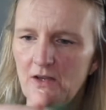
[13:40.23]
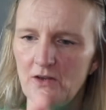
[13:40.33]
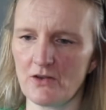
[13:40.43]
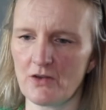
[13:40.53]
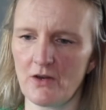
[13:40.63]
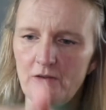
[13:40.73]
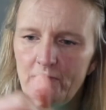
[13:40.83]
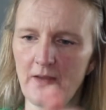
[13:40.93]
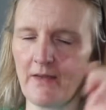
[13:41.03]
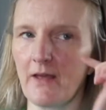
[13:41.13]
and you're just going to
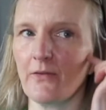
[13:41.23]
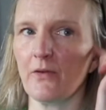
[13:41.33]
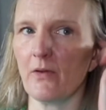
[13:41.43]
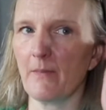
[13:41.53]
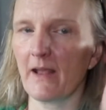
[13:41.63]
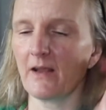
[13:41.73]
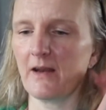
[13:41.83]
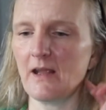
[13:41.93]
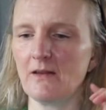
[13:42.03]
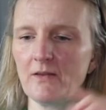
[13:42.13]
thread that through and make an
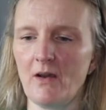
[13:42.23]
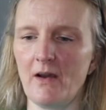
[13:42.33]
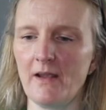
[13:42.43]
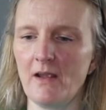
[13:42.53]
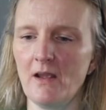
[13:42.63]
ear tie,